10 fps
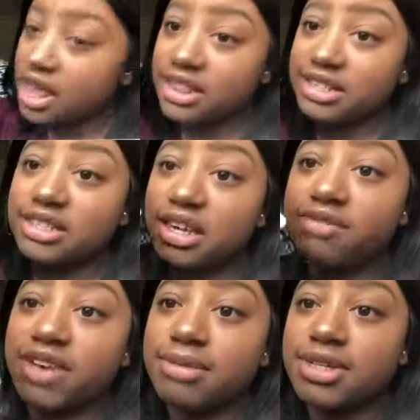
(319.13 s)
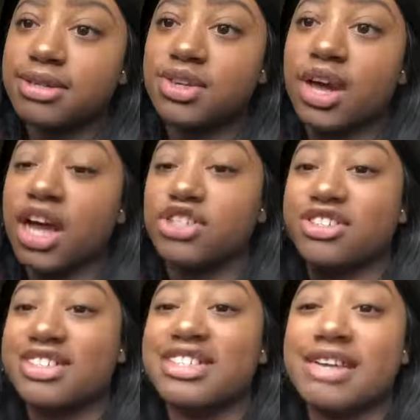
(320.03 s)
This thing vapes up to
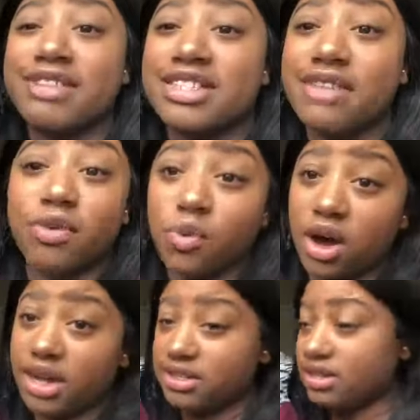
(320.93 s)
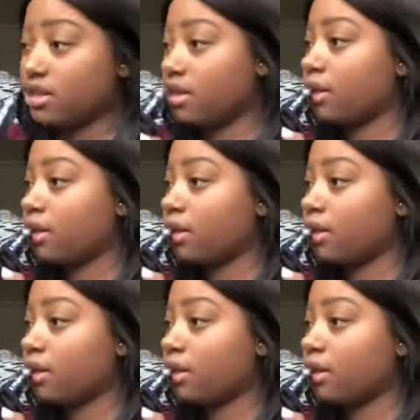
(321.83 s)
177 watts.